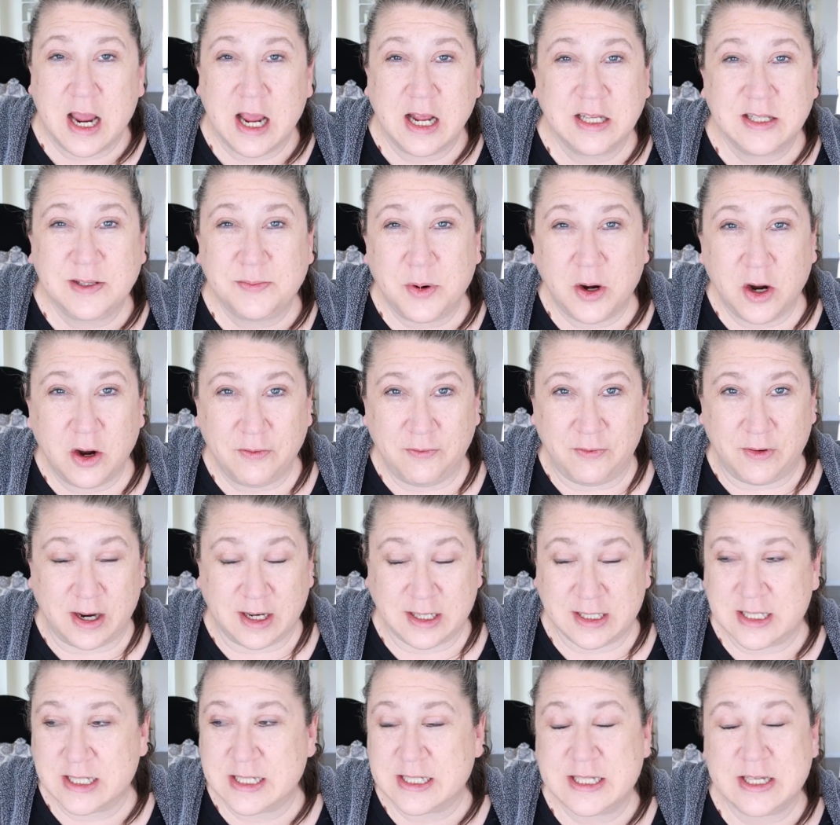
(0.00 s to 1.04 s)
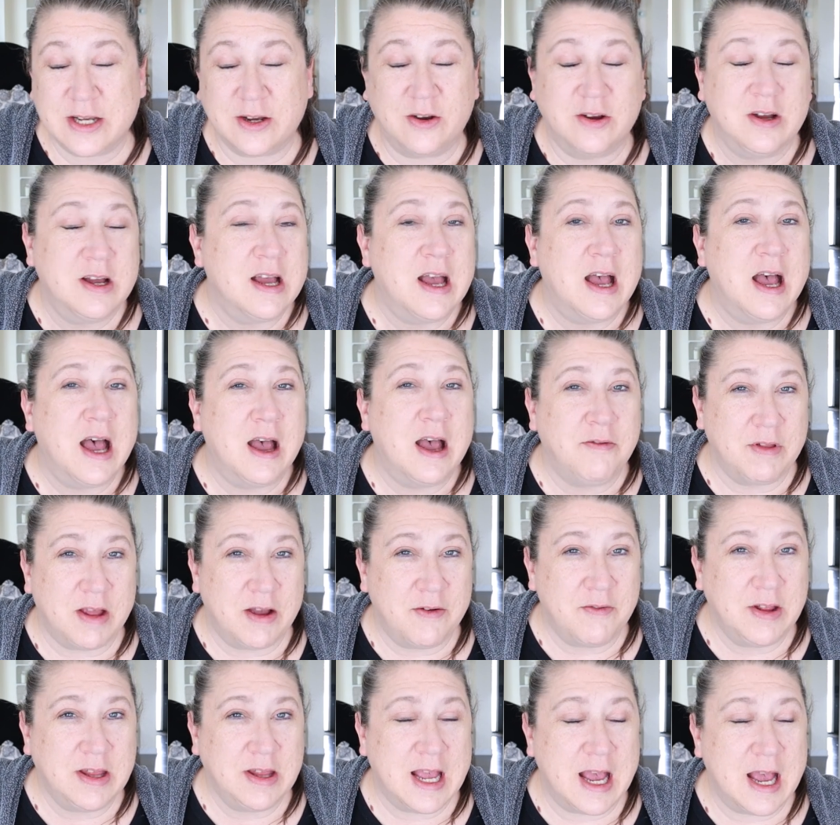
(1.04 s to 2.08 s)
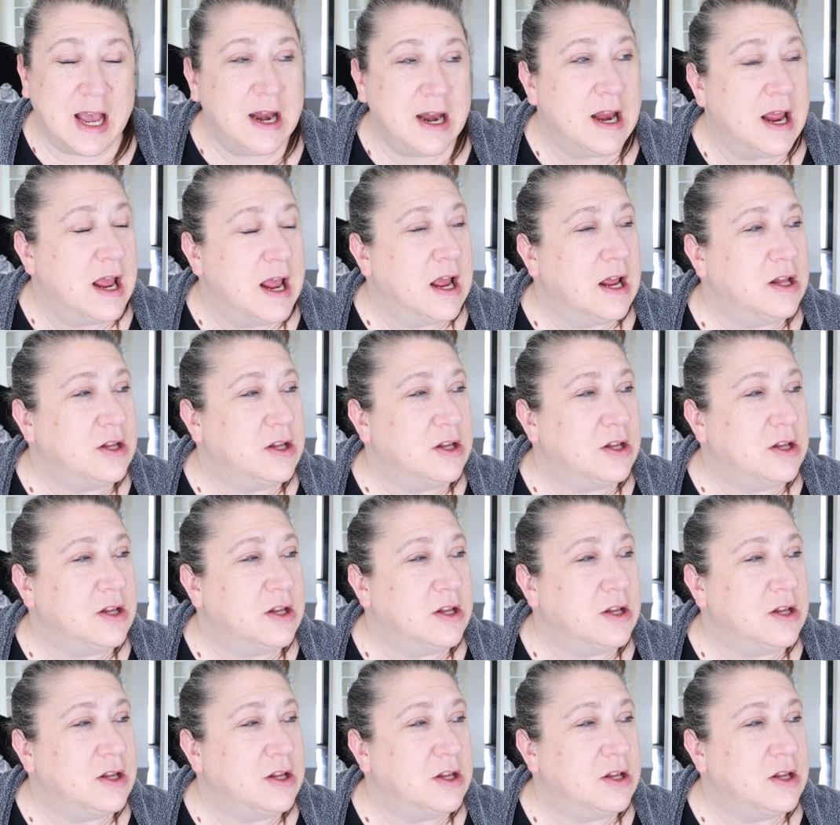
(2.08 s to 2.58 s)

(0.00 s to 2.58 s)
It's perfect, so I'm loving that.